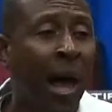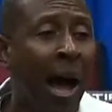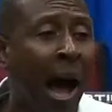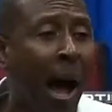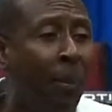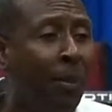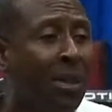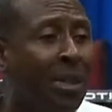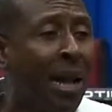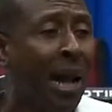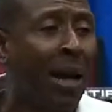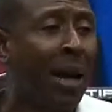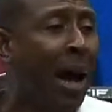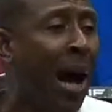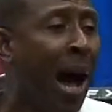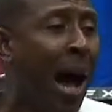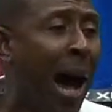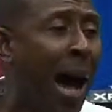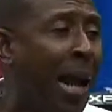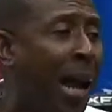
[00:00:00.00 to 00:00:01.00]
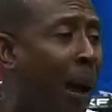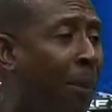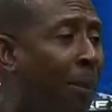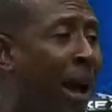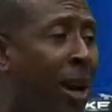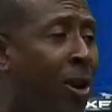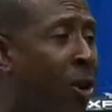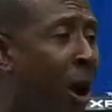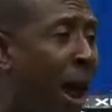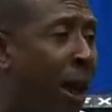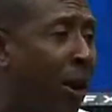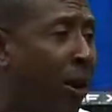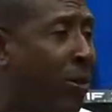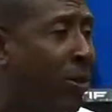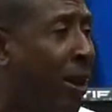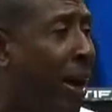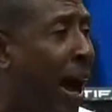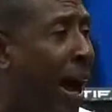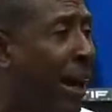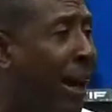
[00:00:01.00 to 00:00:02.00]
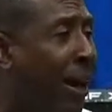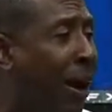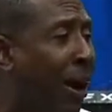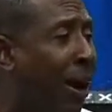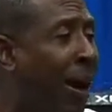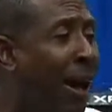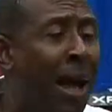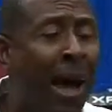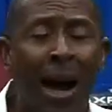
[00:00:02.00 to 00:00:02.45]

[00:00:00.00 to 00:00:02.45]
And I said, God, and I cry out to God, you know.